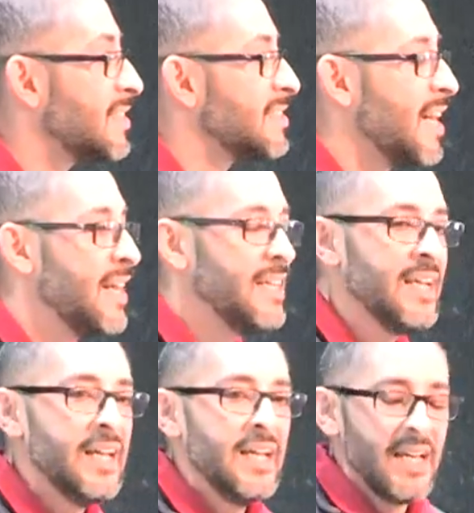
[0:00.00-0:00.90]
inside.
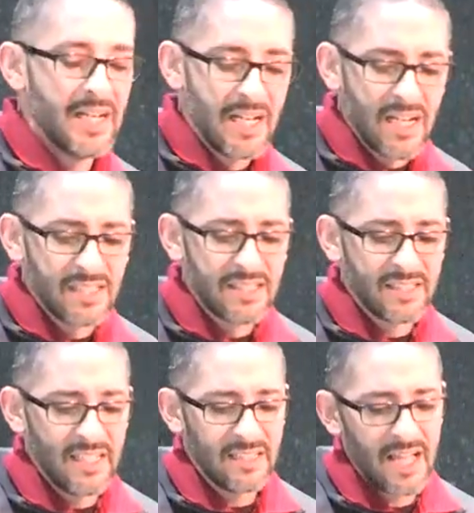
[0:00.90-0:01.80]
And I honestly
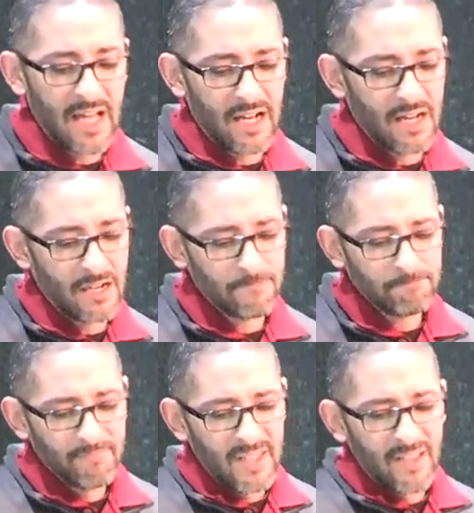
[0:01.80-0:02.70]
think that
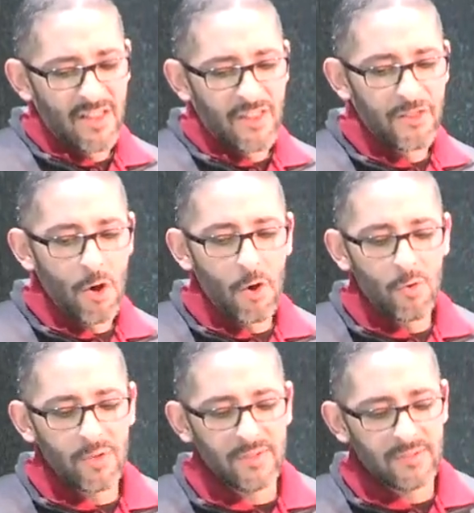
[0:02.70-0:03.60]
um,
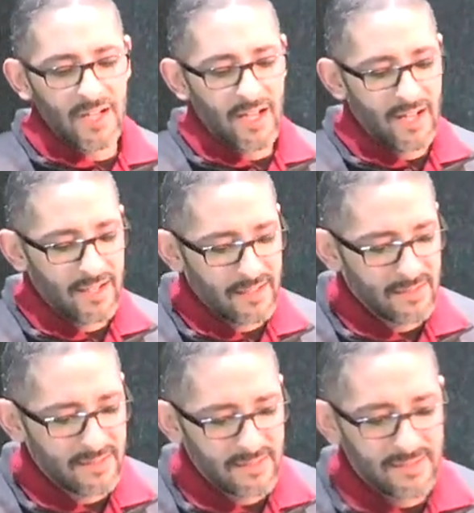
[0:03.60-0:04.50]
though uh,
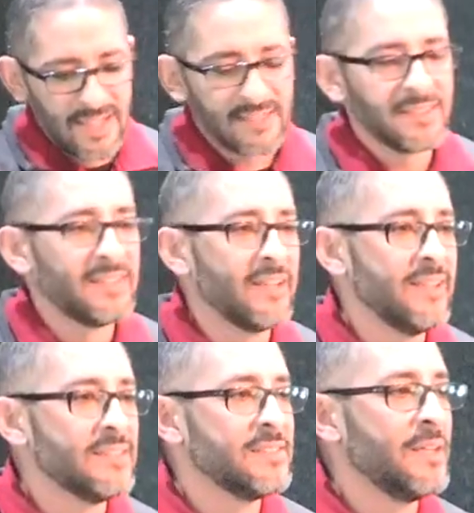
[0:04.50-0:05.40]

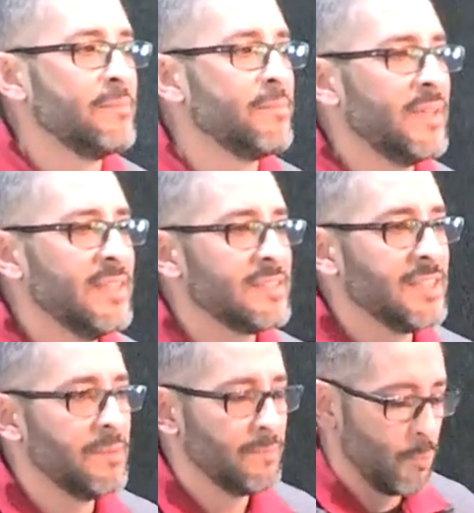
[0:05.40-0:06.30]
necessary in some, in
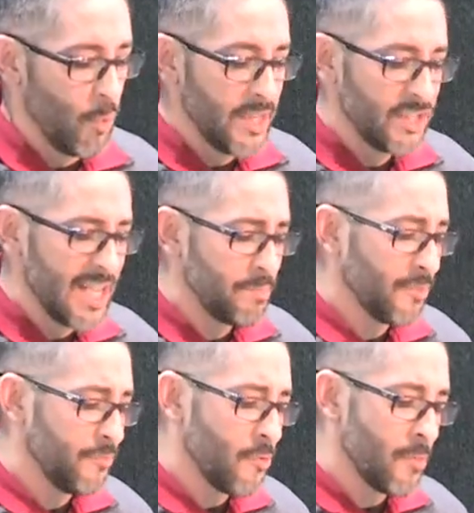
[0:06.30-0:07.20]
some way, shape,
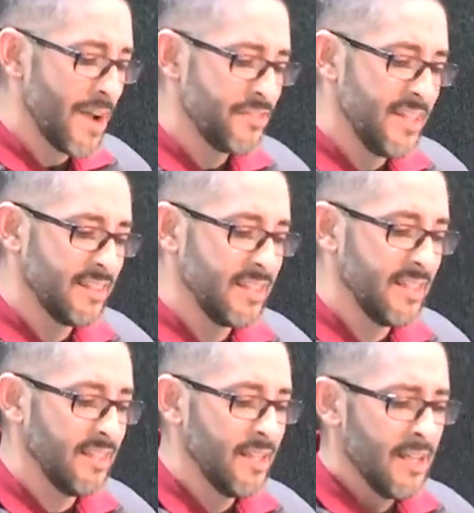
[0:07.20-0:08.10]
or form, I think
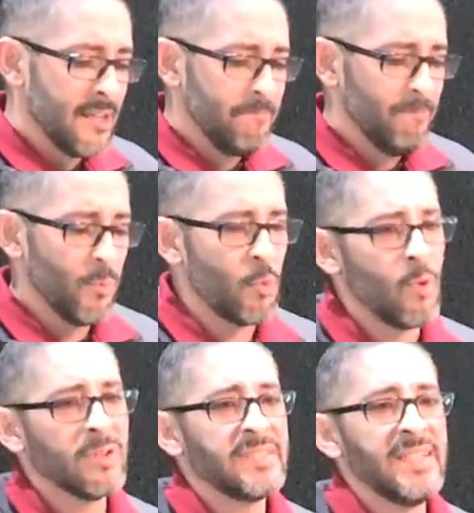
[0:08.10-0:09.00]
the
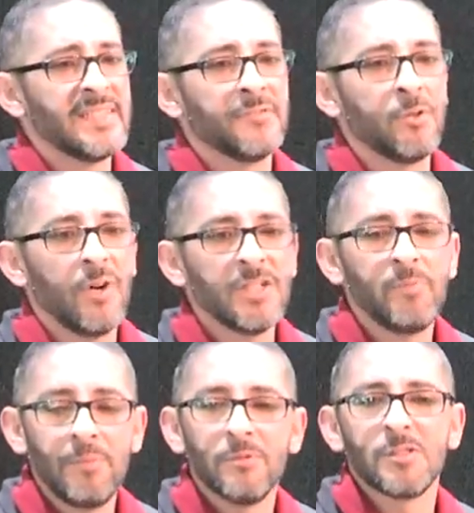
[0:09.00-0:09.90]
quarantines have
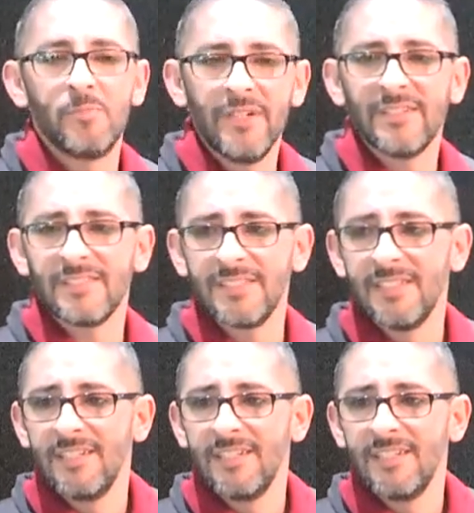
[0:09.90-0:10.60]
crushed people's spirits.